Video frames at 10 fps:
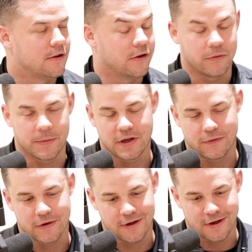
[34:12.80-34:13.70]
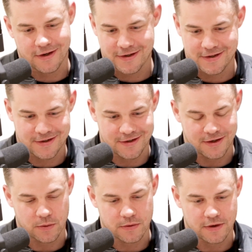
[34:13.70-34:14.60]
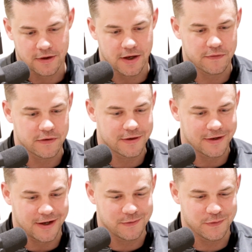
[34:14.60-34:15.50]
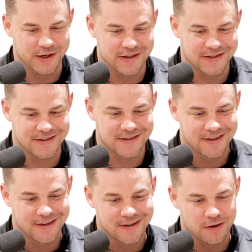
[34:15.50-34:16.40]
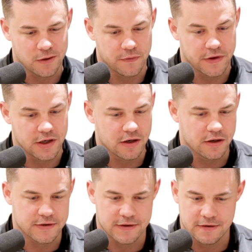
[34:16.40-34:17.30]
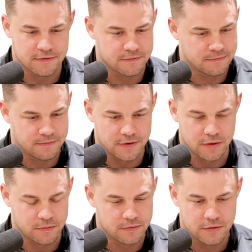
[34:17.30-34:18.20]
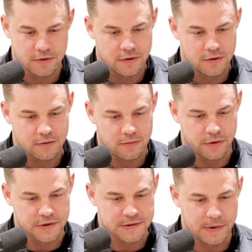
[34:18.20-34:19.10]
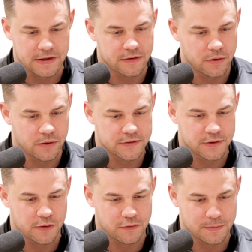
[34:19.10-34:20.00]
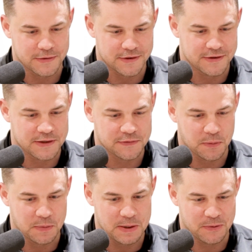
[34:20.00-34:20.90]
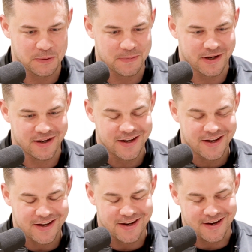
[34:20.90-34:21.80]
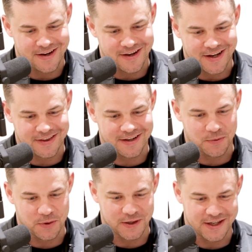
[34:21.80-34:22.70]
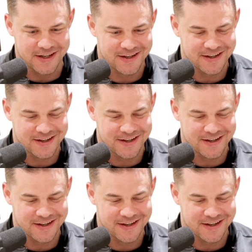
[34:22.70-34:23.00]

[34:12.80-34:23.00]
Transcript: I've been given a lot of advice over the years, and whether it's mentors or from successful people, but I think really